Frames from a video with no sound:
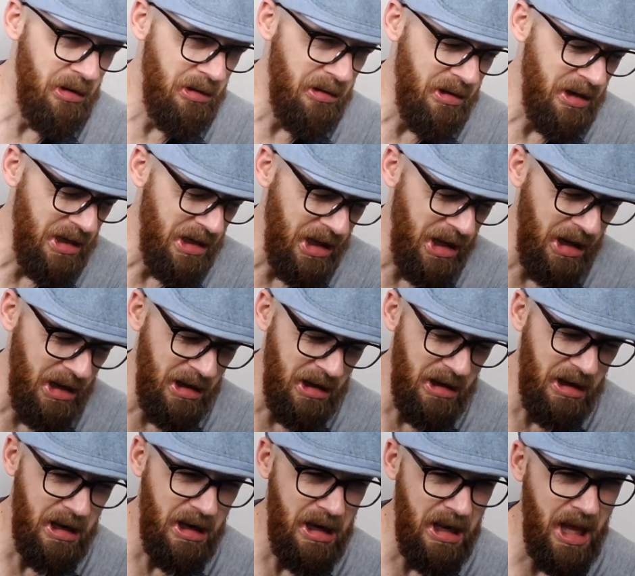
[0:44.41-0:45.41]
We don't
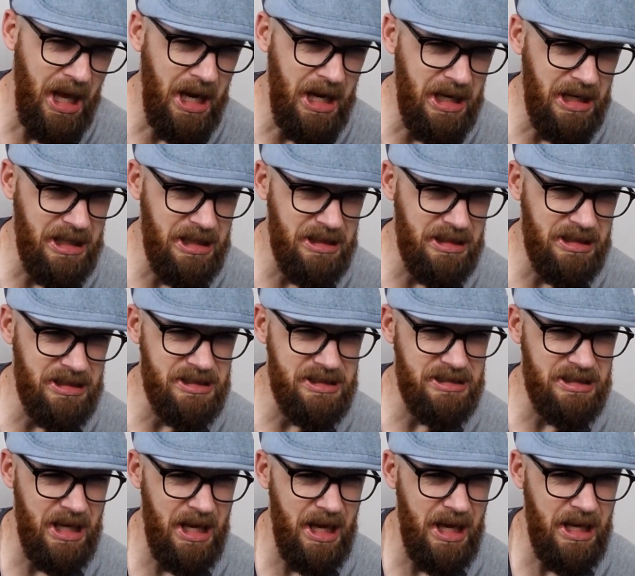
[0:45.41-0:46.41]
like the
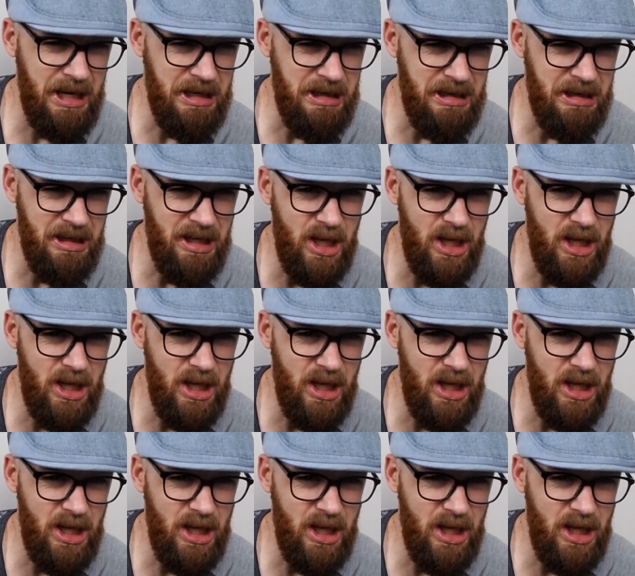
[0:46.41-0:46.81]
sun.